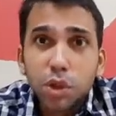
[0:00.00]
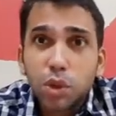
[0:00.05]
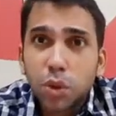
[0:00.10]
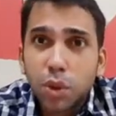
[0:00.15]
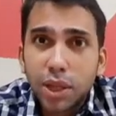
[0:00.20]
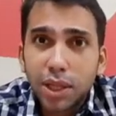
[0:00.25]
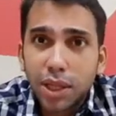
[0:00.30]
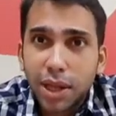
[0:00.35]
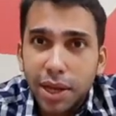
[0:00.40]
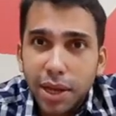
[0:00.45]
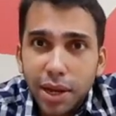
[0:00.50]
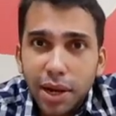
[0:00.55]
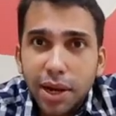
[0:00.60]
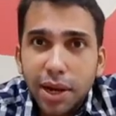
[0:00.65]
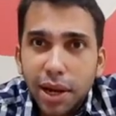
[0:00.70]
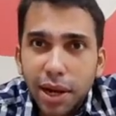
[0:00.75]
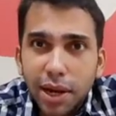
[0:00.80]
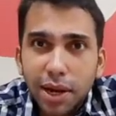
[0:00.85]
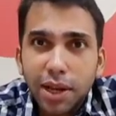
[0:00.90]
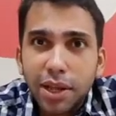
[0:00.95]
who are there
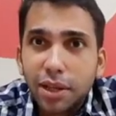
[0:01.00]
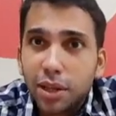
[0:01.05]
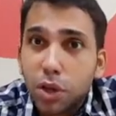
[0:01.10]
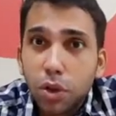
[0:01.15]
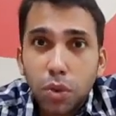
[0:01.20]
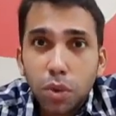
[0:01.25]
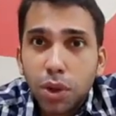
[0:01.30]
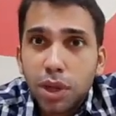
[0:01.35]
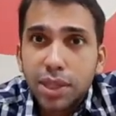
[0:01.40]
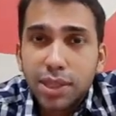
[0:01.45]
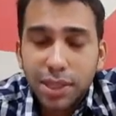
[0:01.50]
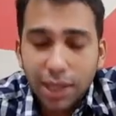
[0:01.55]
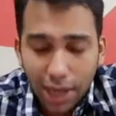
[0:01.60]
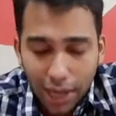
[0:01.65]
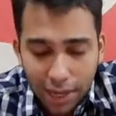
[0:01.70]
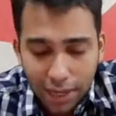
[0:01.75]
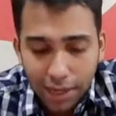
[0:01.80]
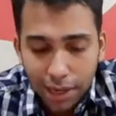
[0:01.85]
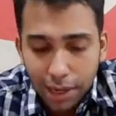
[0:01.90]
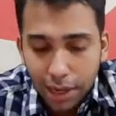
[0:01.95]
in the US
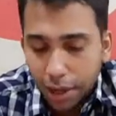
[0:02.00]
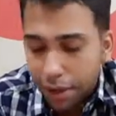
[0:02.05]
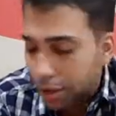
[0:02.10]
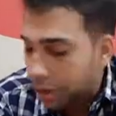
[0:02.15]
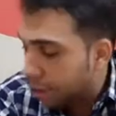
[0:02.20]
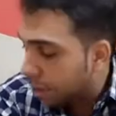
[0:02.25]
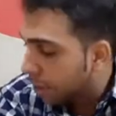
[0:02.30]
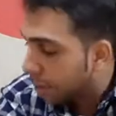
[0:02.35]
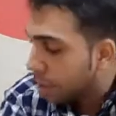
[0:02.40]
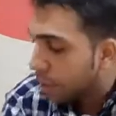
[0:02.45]
and London.